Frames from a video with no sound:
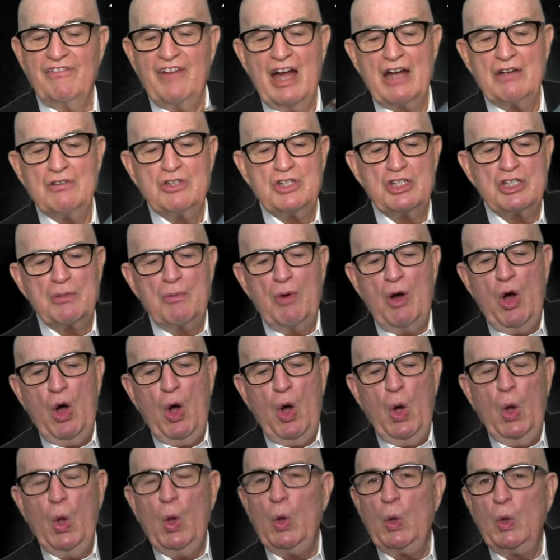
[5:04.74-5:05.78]
found some
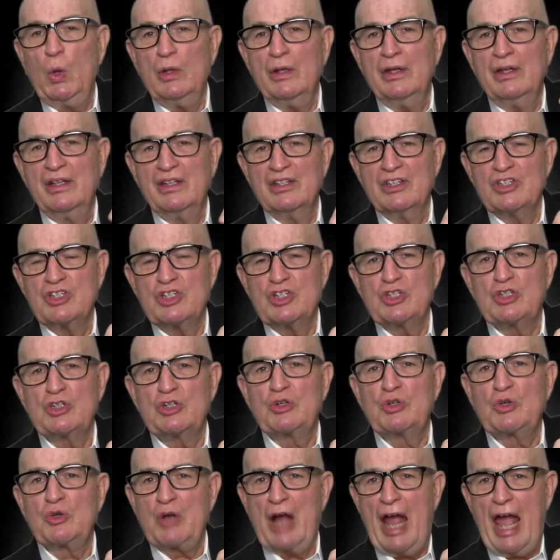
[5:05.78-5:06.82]
old
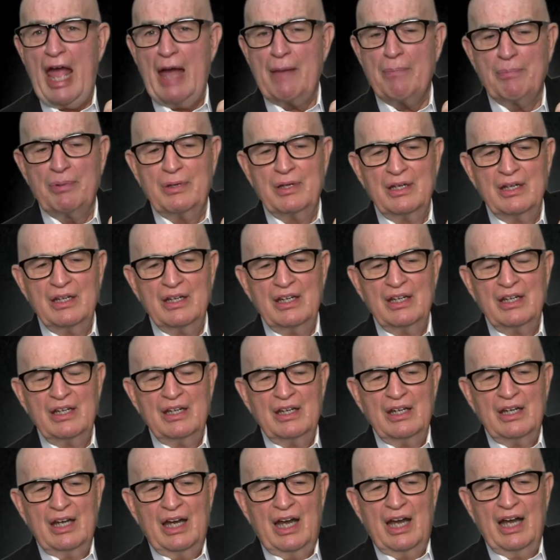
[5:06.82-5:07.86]
scrap
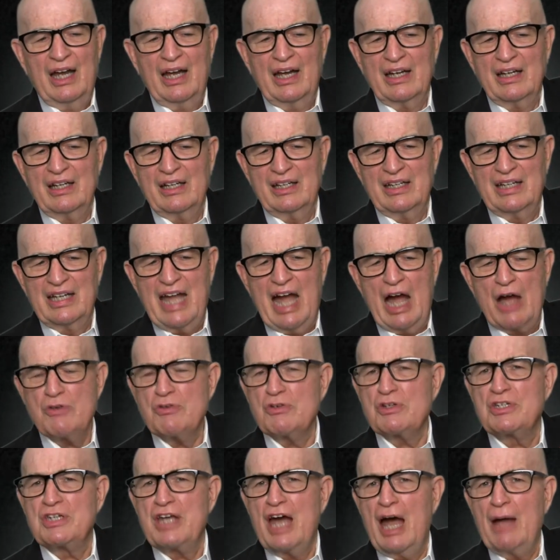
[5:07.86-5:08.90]

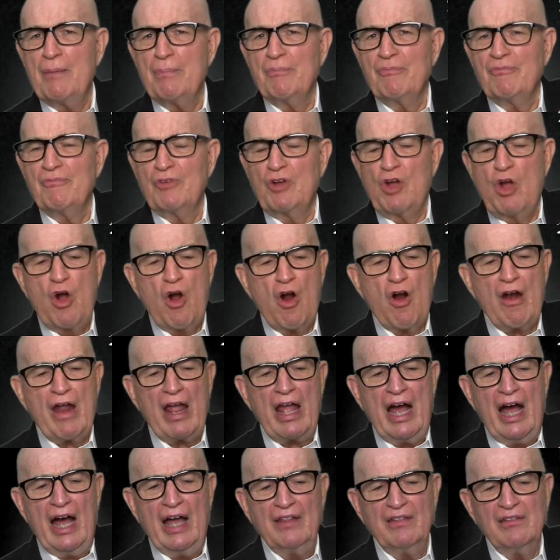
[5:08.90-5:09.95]
countertop
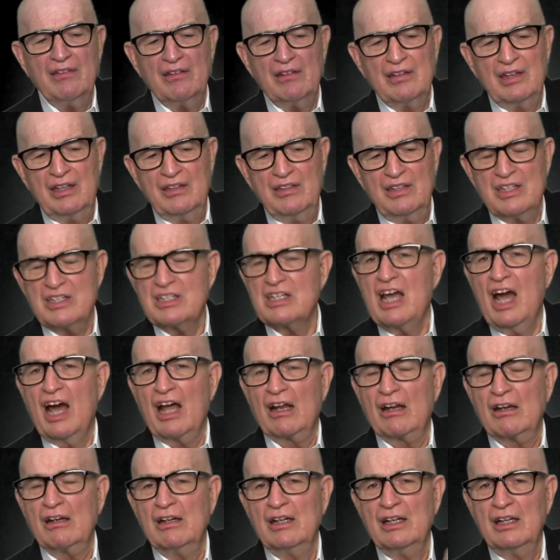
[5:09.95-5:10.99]
Corian in this
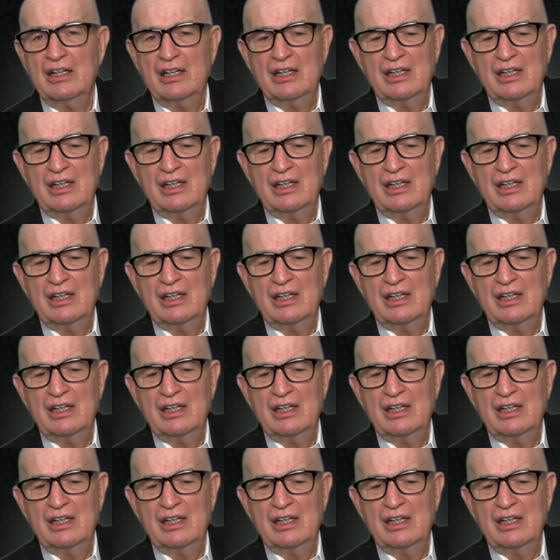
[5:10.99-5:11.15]
color,